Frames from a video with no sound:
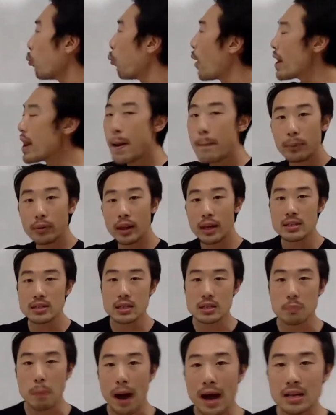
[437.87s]
when I place
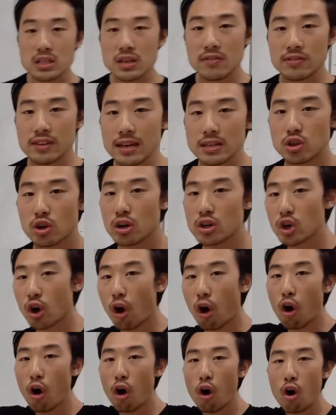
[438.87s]
this positive test charge
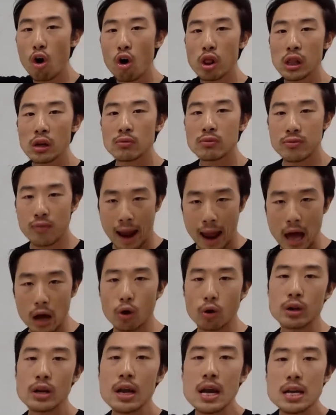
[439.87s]
all
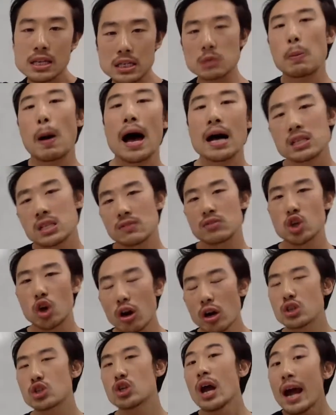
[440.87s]
around this positive
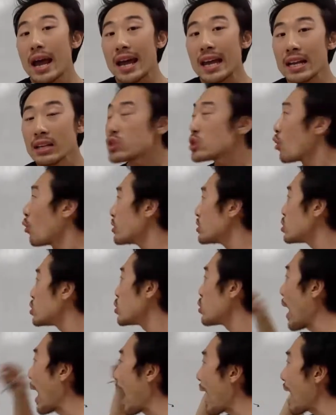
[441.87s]
charge, it's going
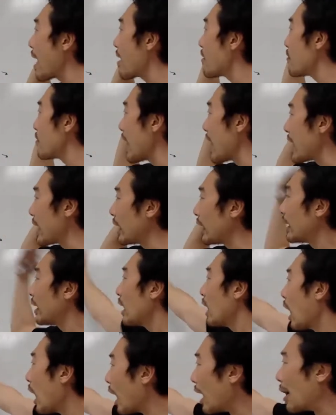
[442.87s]
to have a
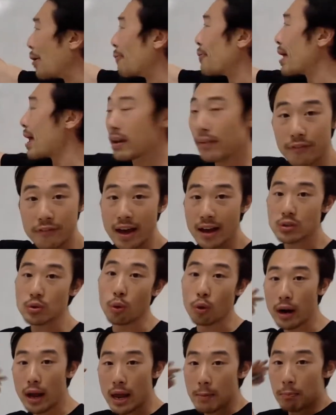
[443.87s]
effect
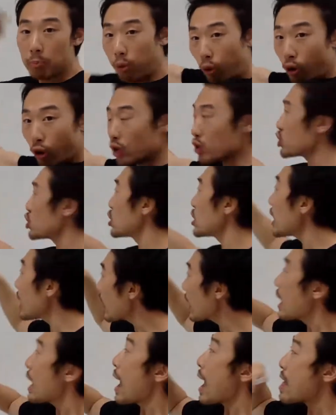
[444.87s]
or a push.
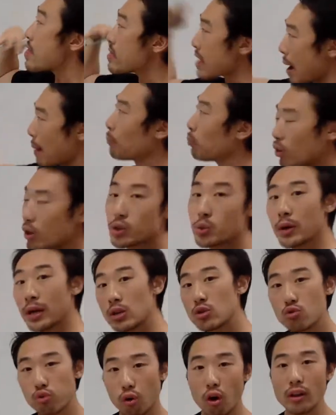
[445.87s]
And that push, we
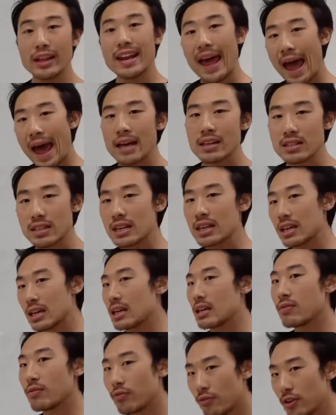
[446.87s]
can draw it as the
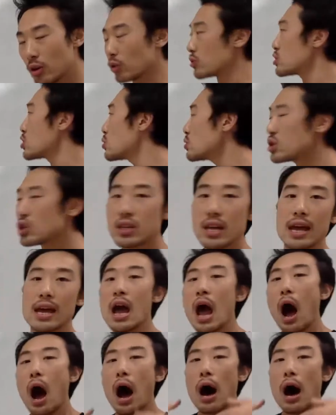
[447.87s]
E field. So it's just a